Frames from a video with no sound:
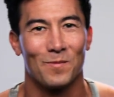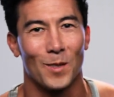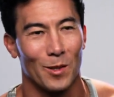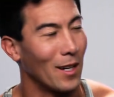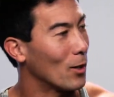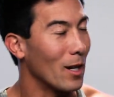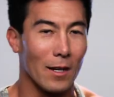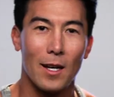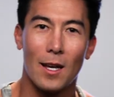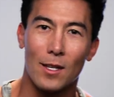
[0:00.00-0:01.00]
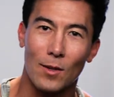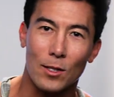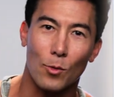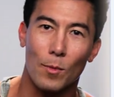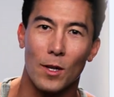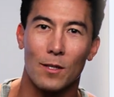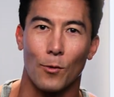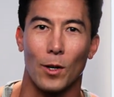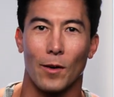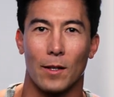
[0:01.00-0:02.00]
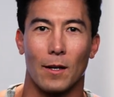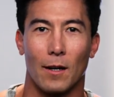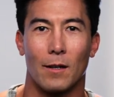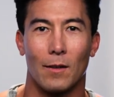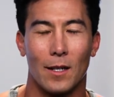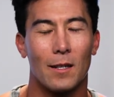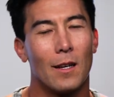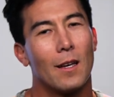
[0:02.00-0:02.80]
Okay, good. So that's 3 myths for you right there, right?